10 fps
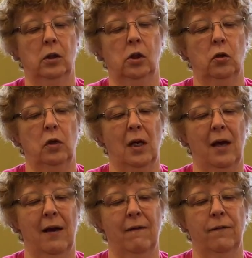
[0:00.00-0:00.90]
So you
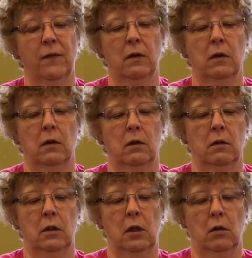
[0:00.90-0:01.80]
have,
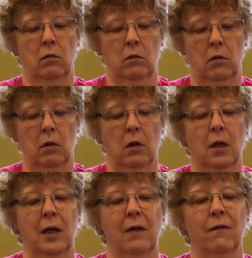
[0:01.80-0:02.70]
you know,
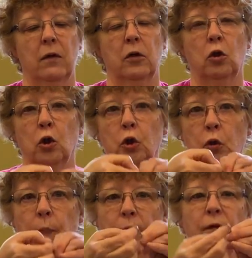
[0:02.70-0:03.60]
kind of a little
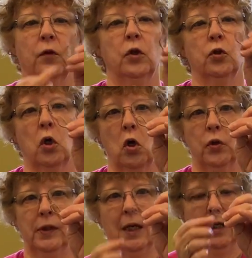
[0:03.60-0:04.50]
loop for your
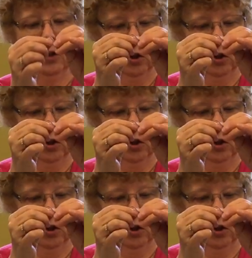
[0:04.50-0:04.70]
doll's hand